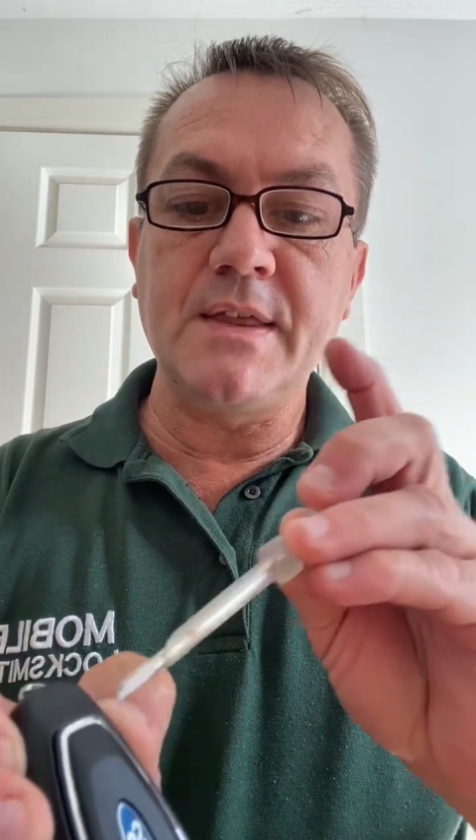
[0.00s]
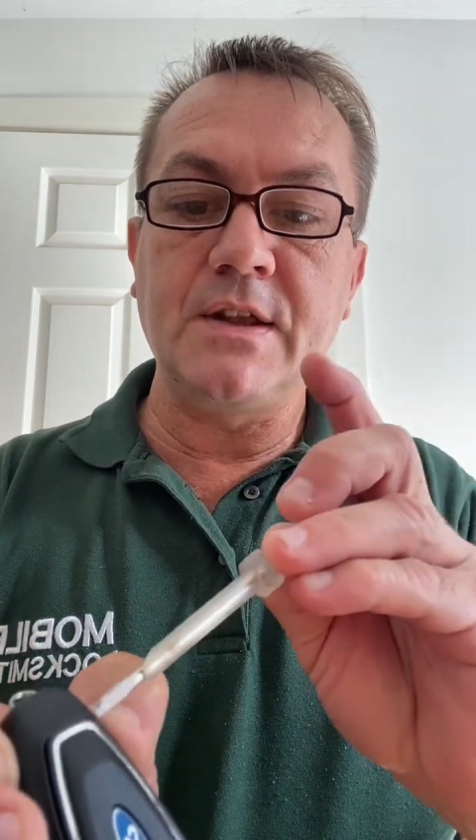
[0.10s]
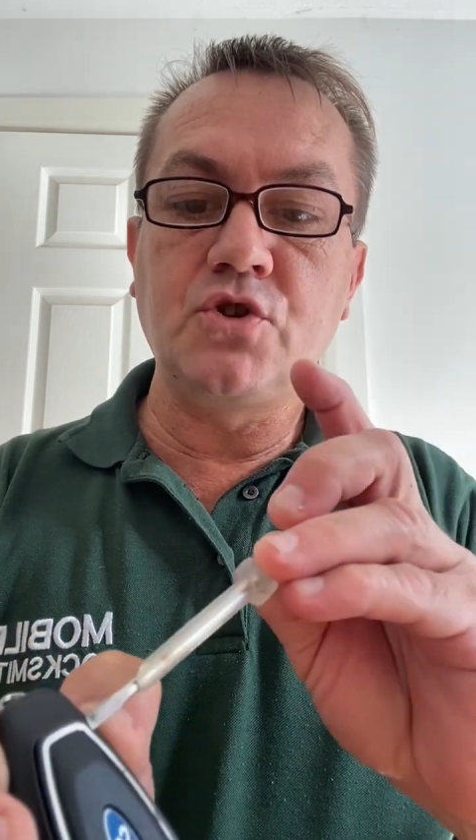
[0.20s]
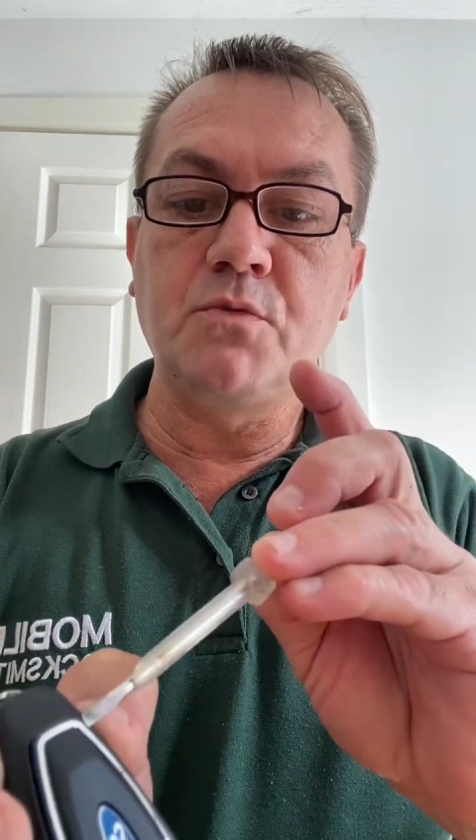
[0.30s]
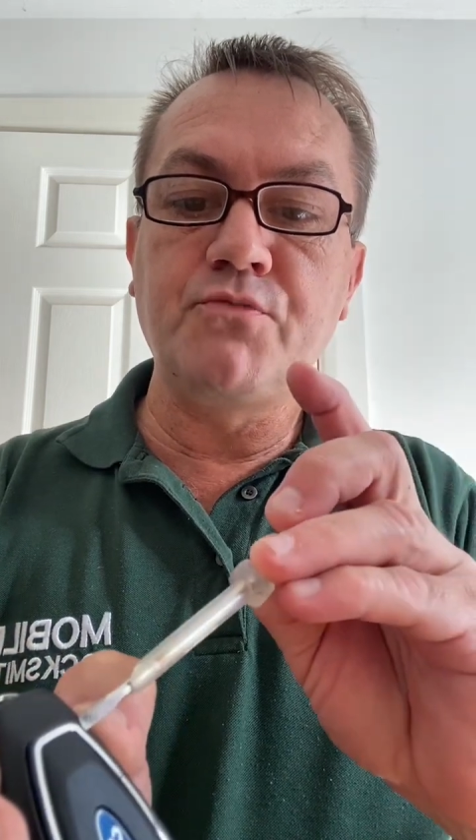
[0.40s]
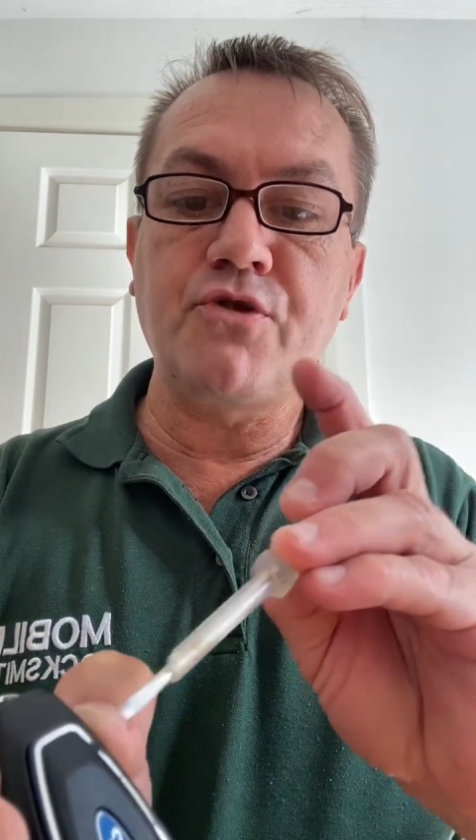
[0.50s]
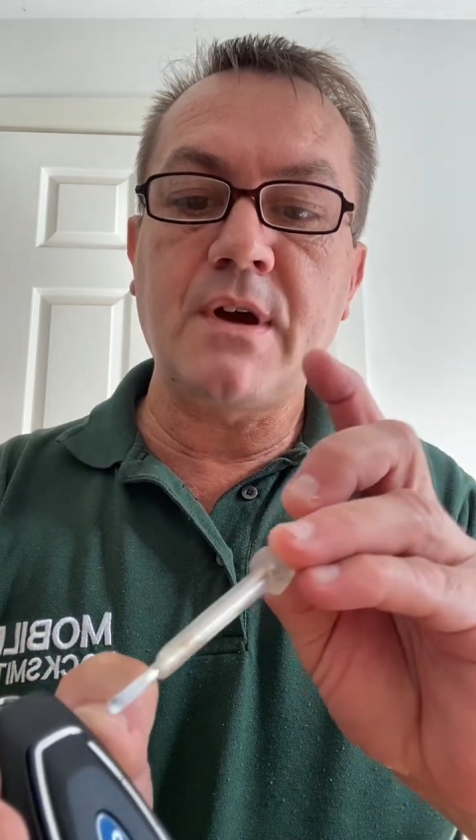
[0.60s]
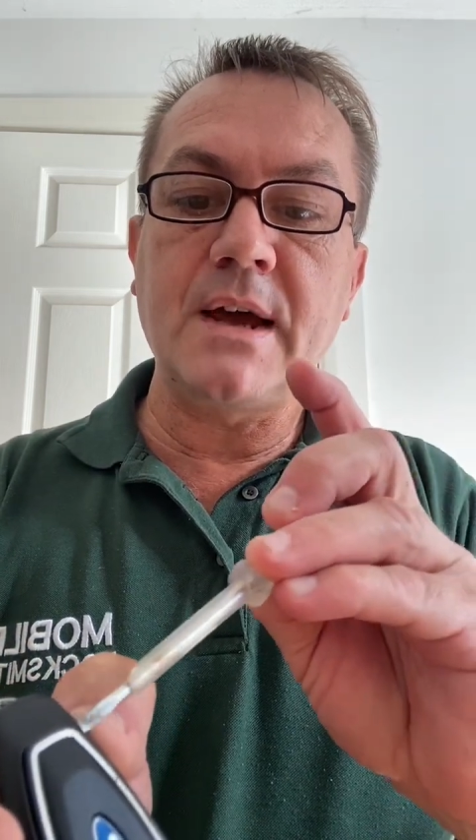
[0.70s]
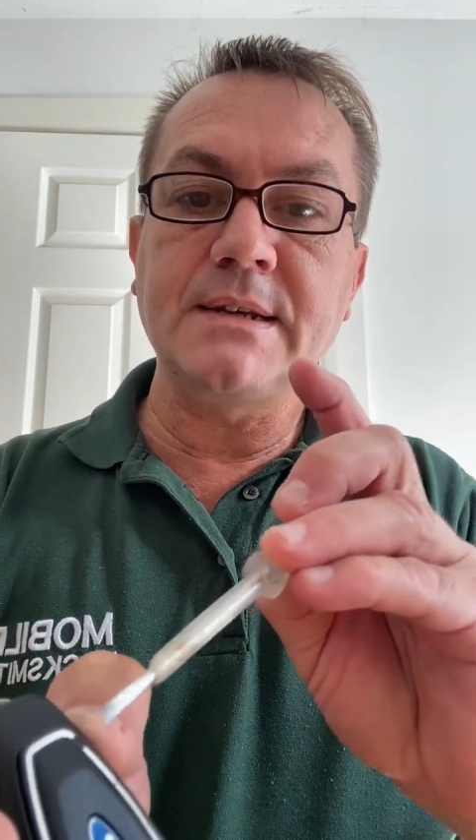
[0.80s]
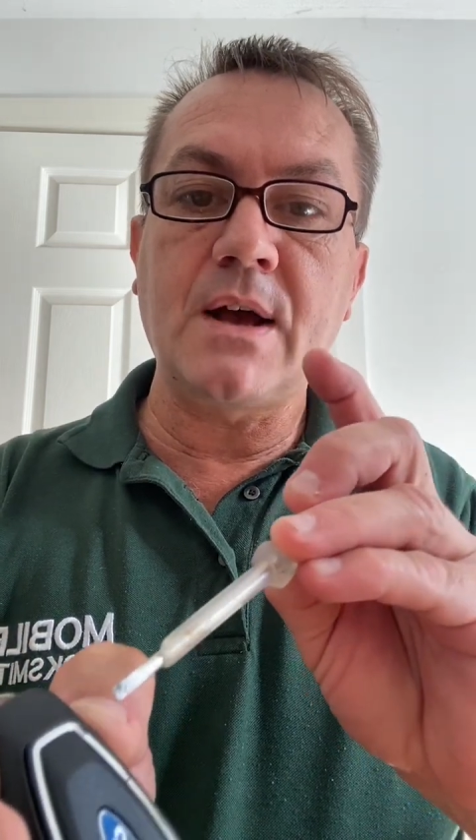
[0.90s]
it should
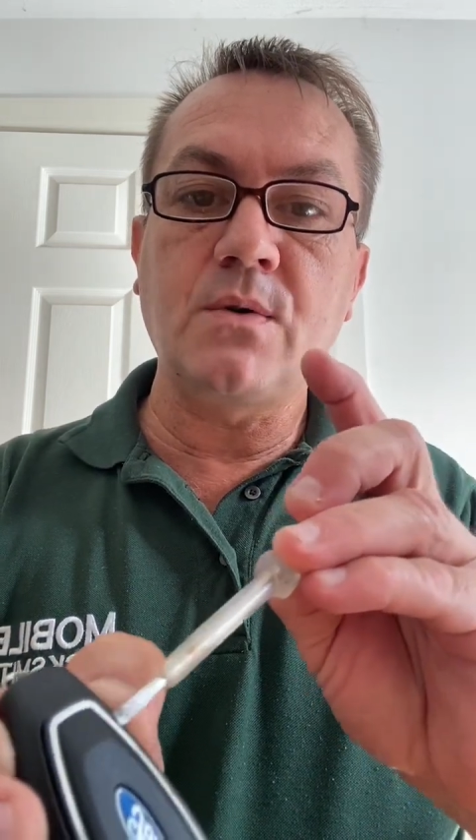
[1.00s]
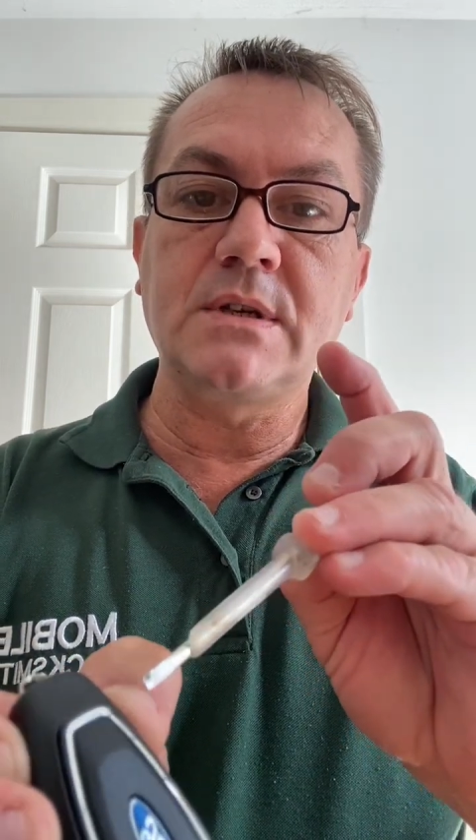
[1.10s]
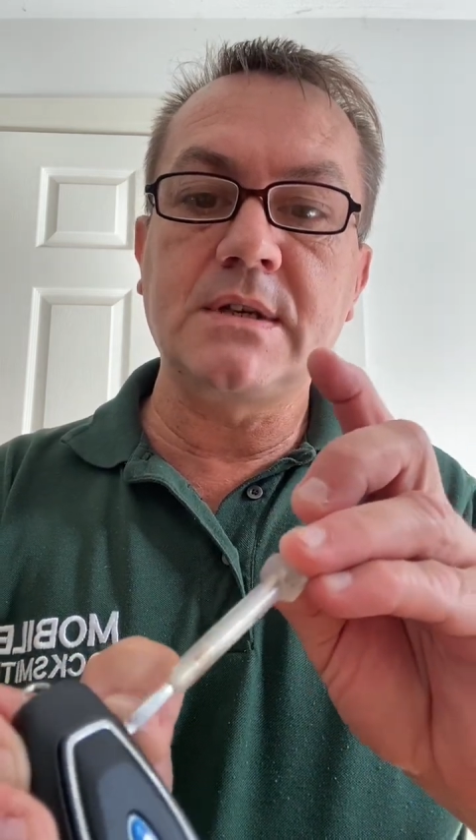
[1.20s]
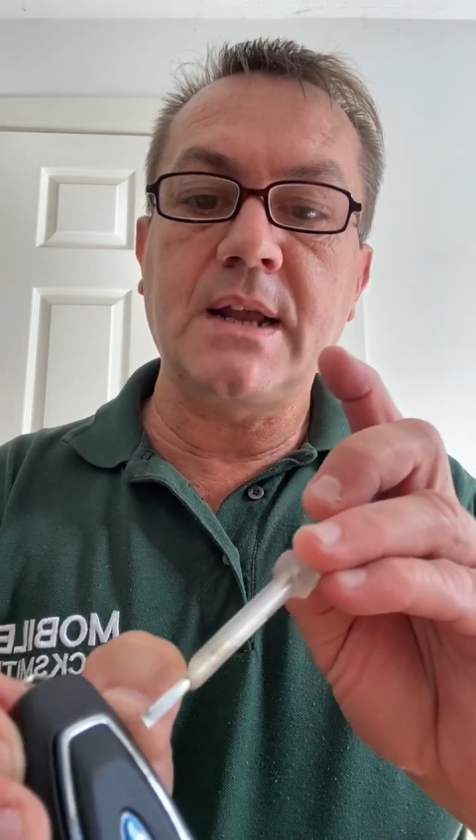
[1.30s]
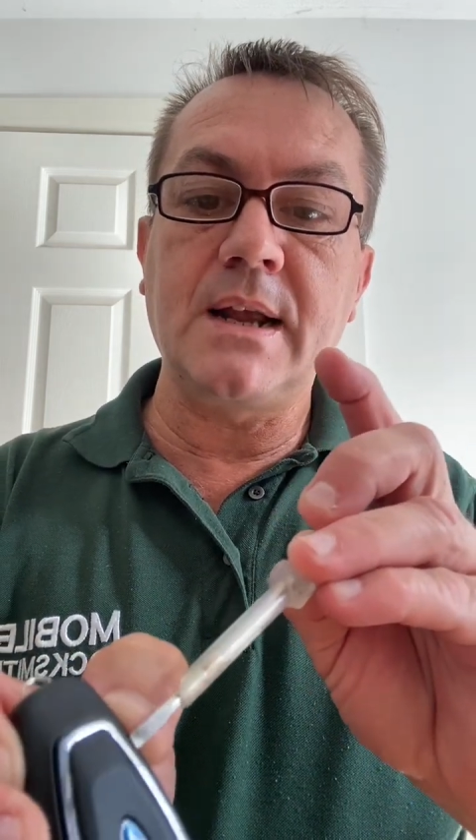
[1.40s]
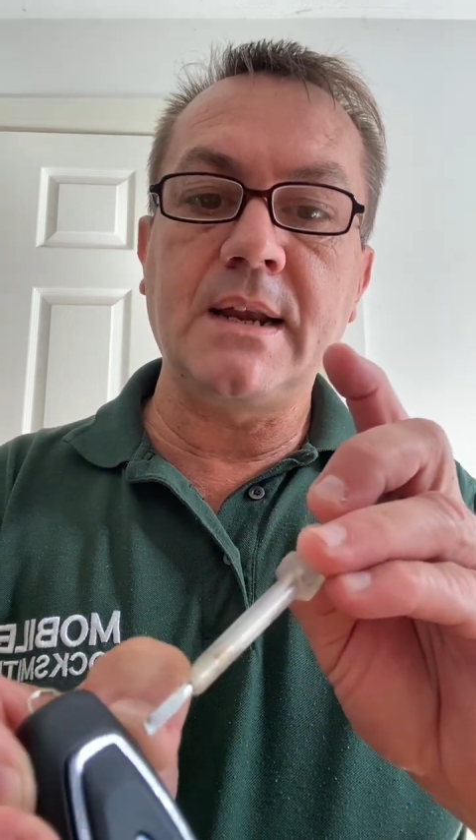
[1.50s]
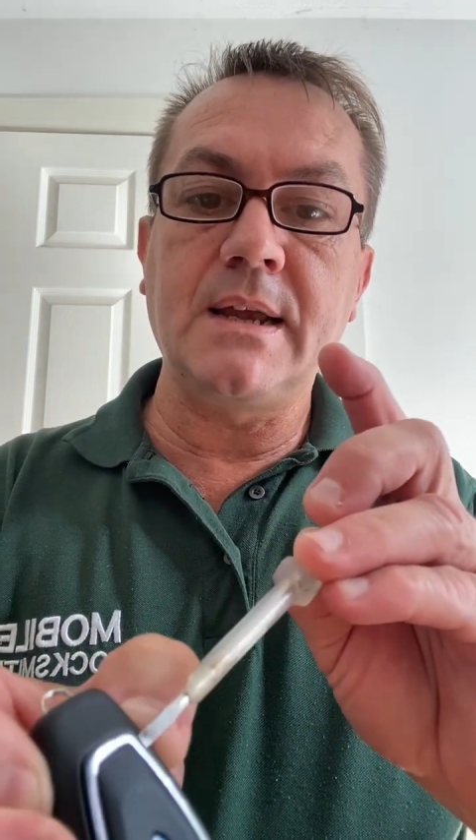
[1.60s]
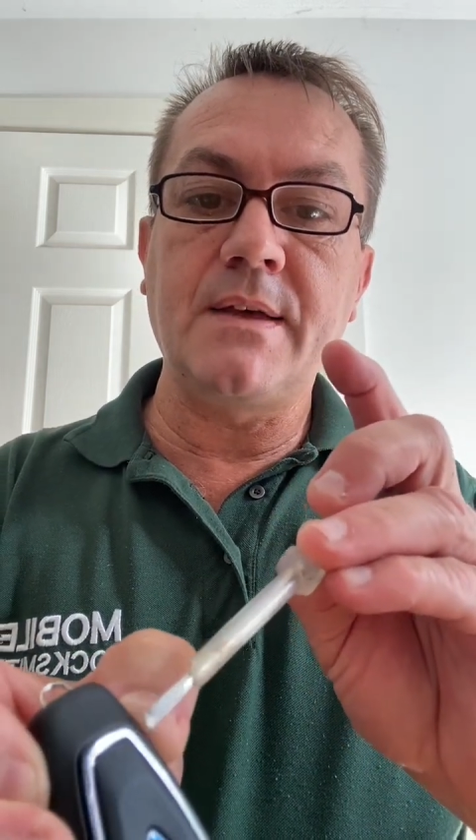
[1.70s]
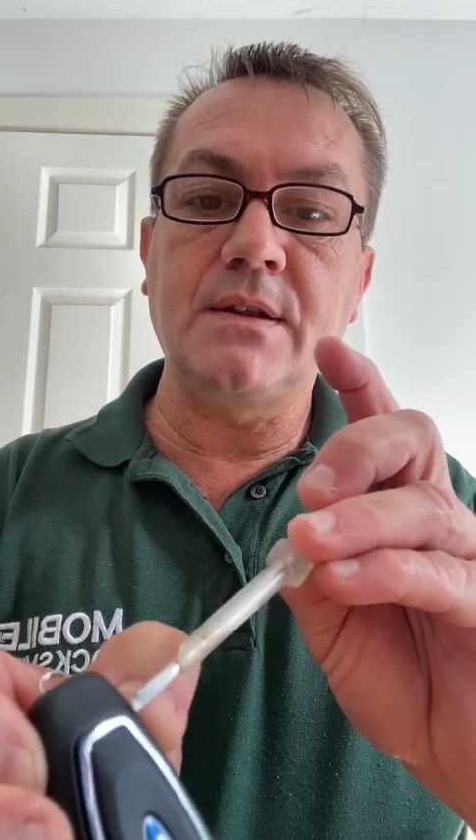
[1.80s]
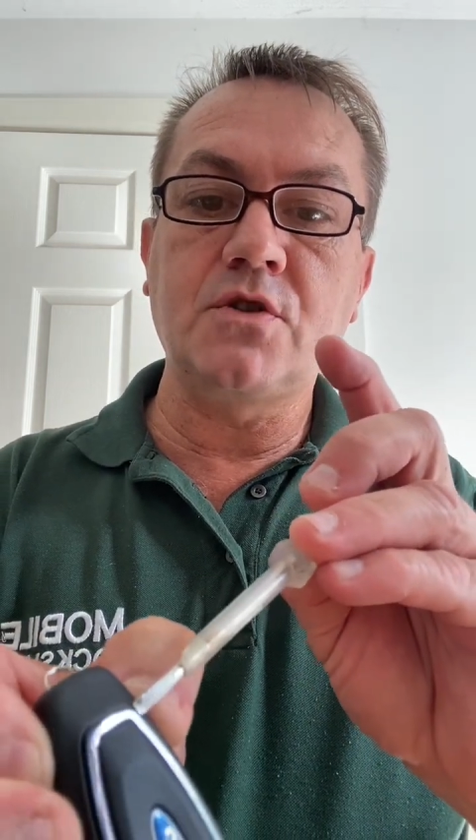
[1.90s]
prise out slightly at
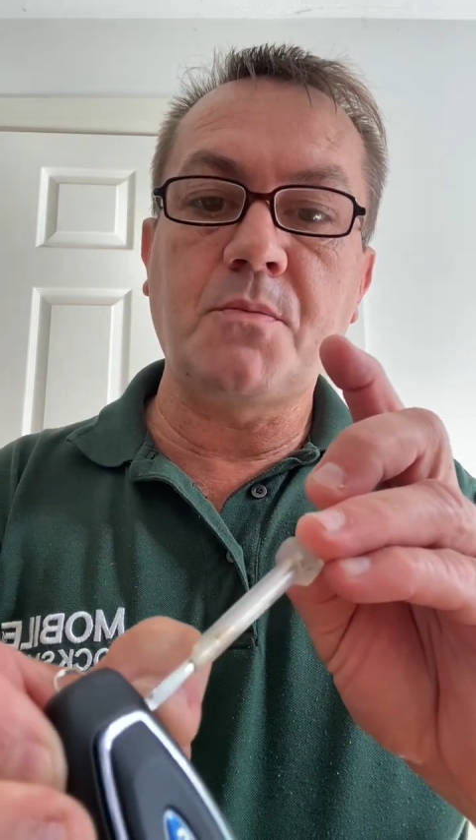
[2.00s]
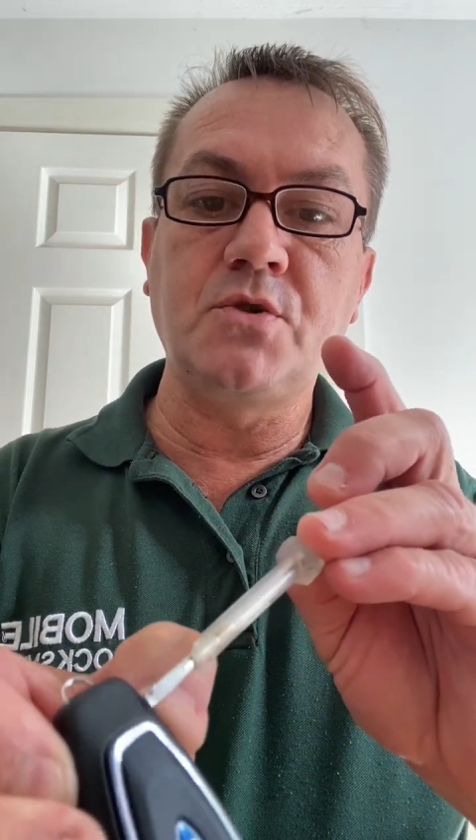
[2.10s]
the top.